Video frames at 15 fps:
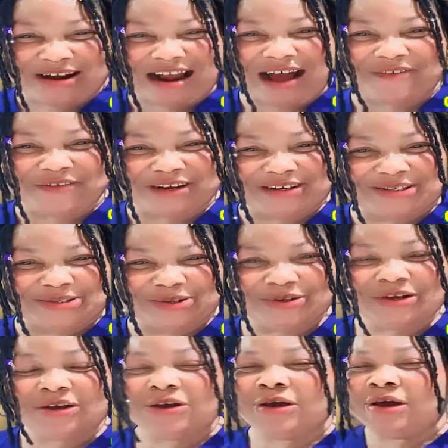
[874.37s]
Bola abona
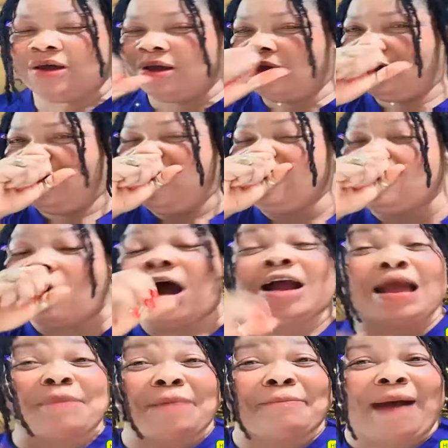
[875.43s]
so.
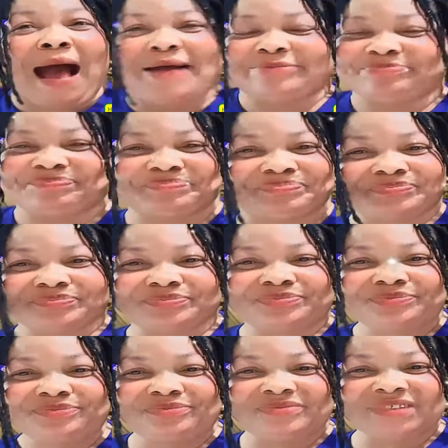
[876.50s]
Oya me ba.
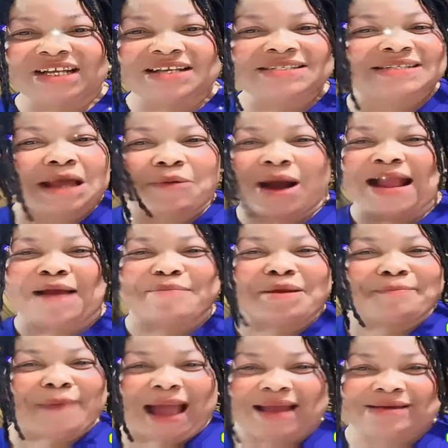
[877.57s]
Say why
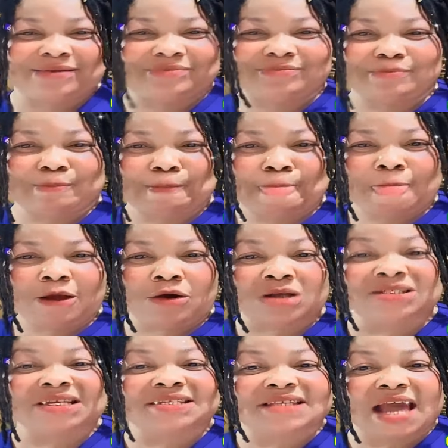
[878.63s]
am I ba?
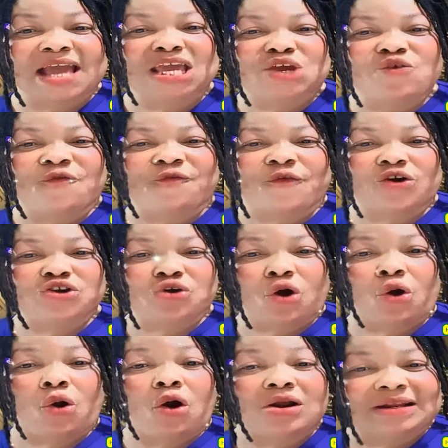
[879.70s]
I say thank you for
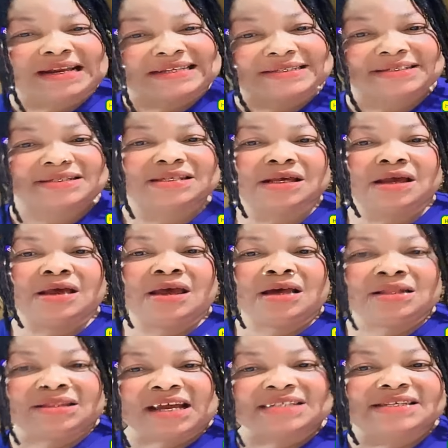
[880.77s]
your honest.
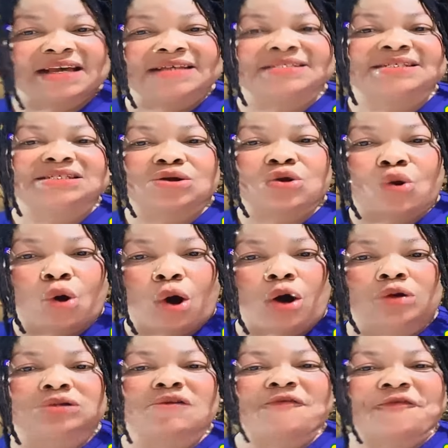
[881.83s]
This is
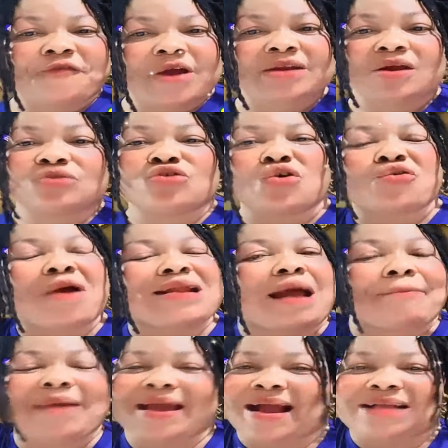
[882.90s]
called friend. No
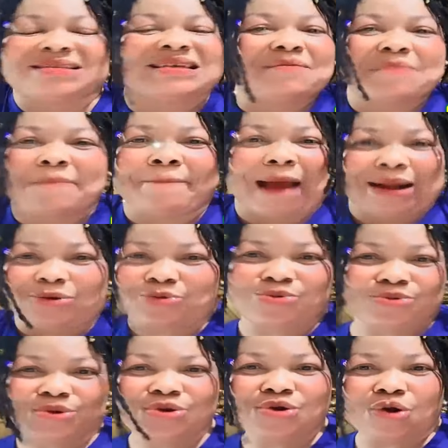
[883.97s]
kana make catch me ba
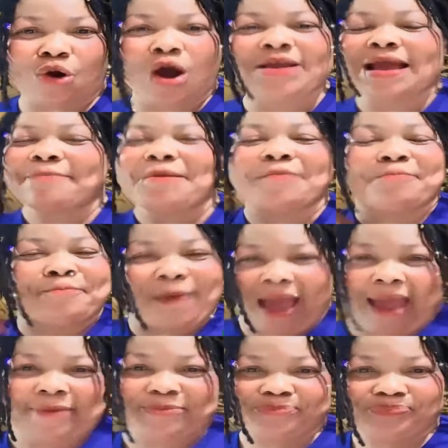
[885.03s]
no. Oya me
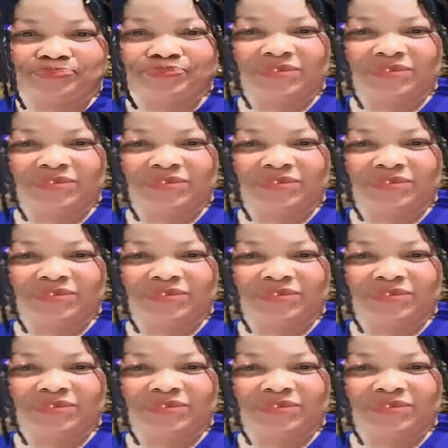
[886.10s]
ba.